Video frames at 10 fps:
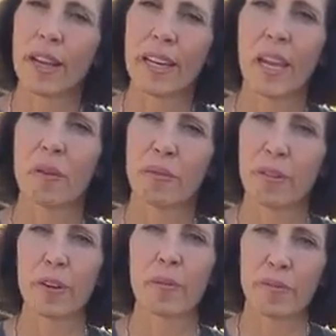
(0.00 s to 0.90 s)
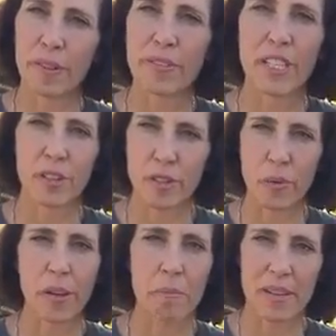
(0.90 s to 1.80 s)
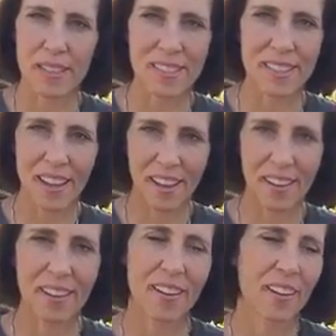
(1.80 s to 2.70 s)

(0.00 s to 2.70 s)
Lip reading: and aim for 15 or 20 minutes a day.